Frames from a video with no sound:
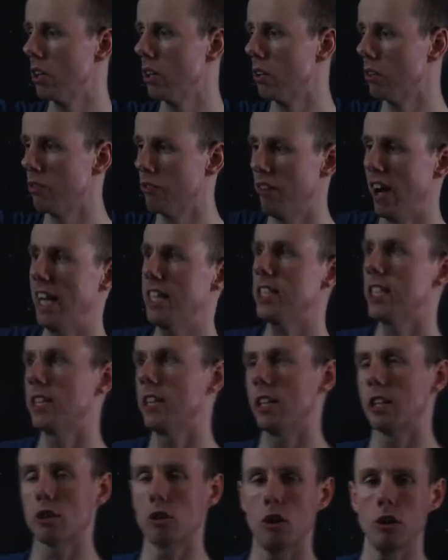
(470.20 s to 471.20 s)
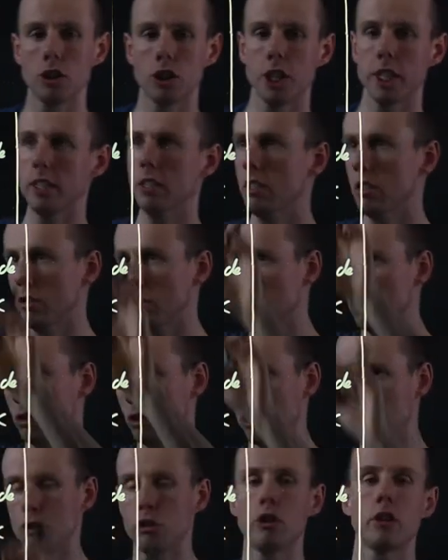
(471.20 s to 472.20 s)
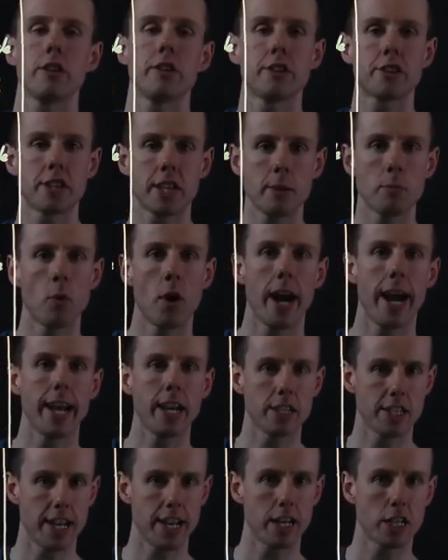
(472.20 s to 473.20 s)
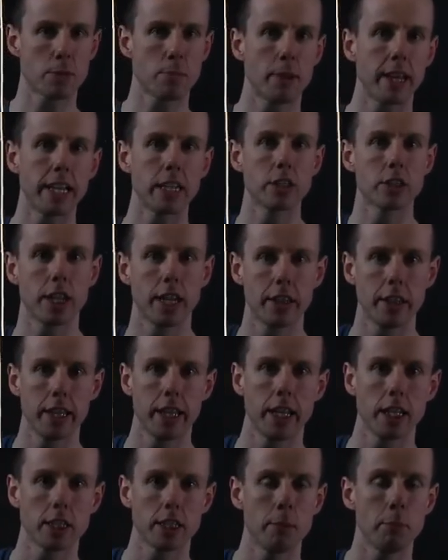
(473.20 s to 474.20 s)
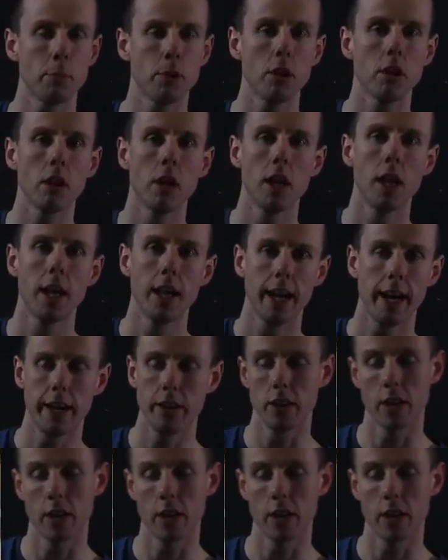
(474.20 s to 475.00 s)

finding the Lagrangian, you do it the same way as I explained in the example in the